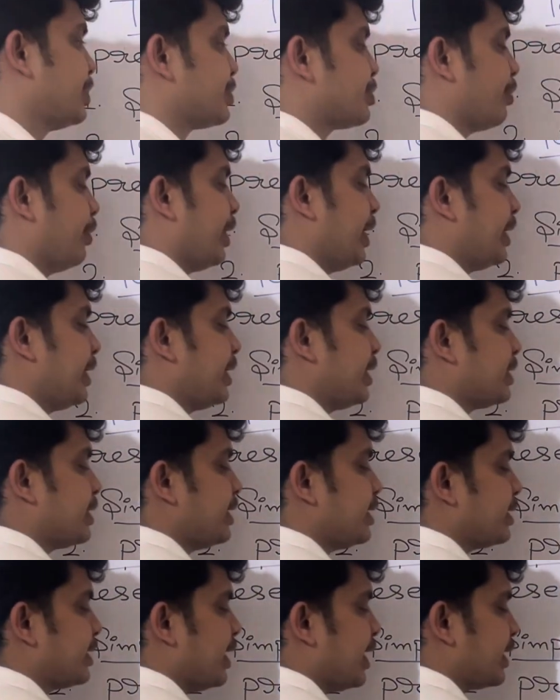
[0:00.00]
so
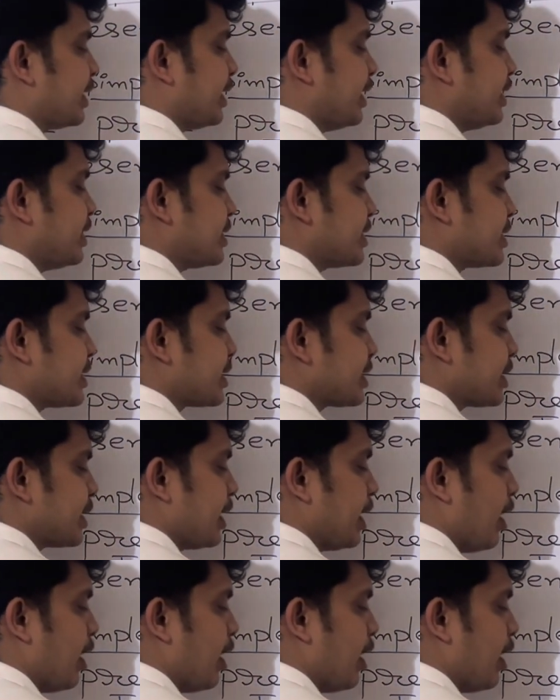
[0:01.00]
anything that is